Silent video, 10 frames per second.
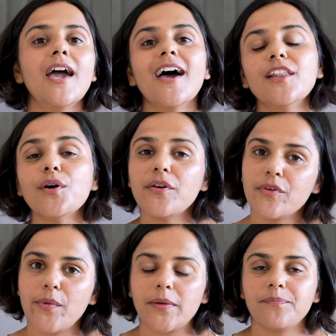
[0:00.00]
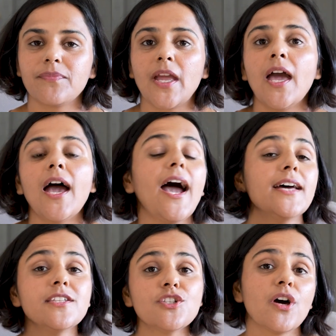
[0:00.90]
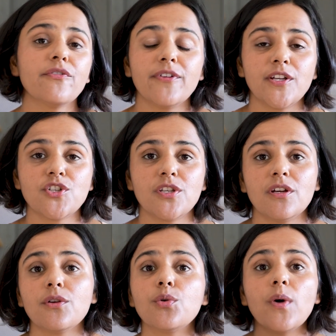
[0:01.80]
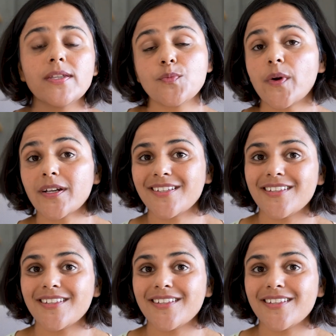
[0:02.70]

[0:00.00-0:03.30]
Hello everyone. As a software engineer who has worked